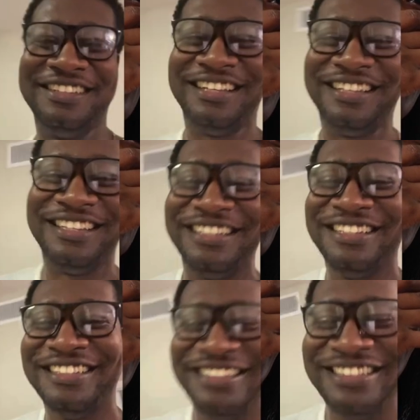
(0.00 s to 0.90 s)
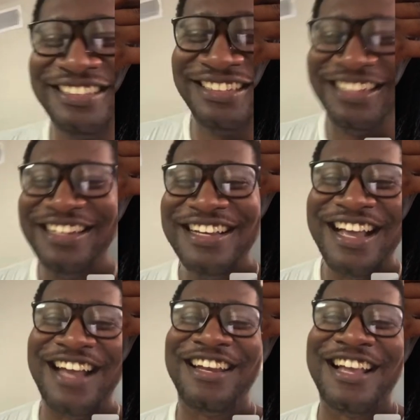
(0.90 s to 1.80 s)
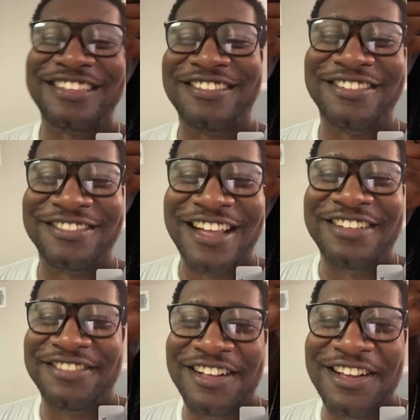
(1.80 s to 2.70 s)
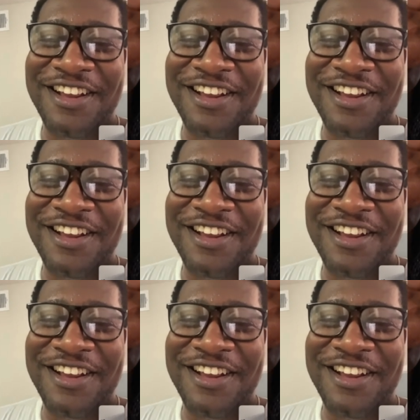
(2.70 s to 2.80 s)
Who else you want to thank? I like to thank